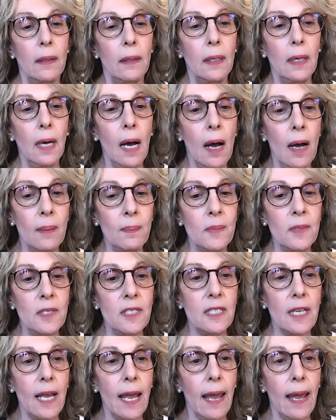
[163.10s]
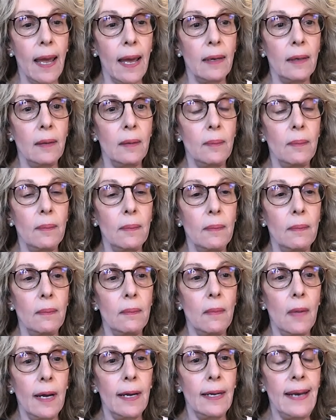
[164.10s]
comes and
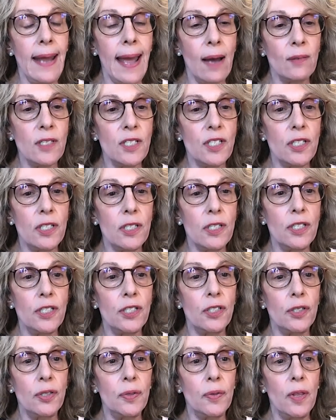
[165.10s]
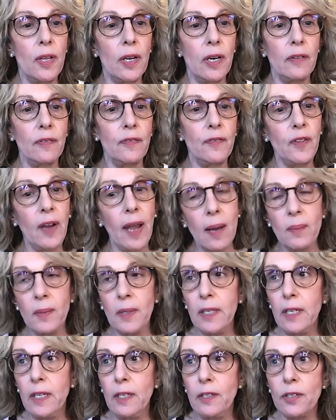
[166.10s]
announces to their
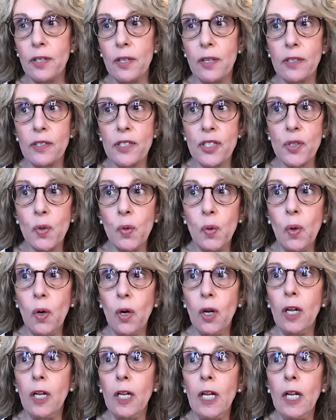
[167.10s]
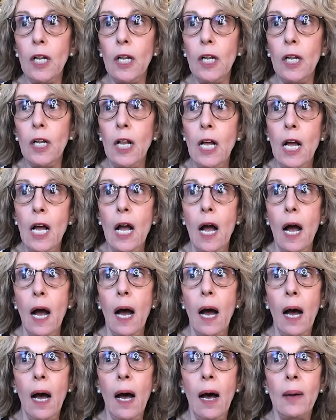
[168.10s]
family, to their school,
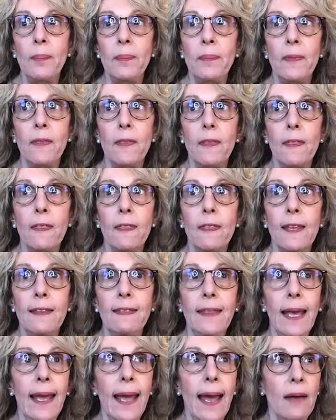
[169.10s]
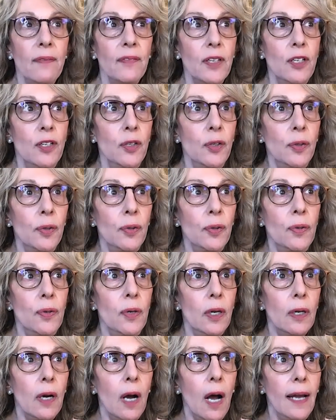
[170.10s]
that they have a new
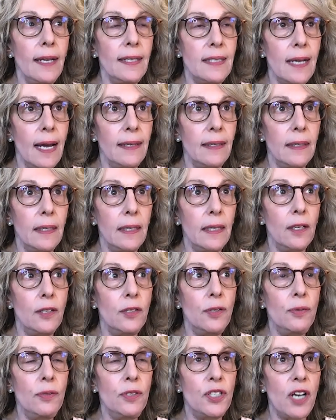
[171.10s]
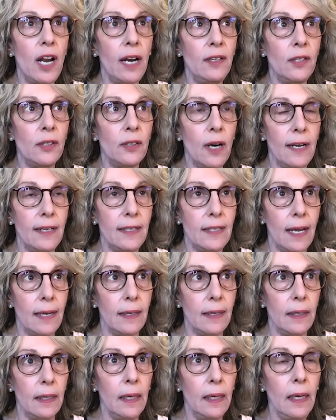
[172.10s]
identity, a new gender
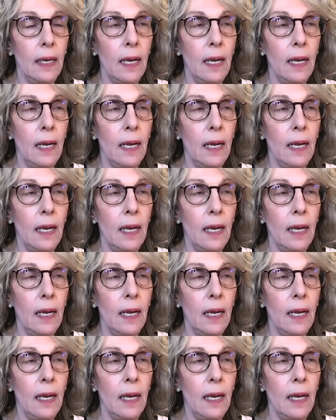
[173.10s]
identity,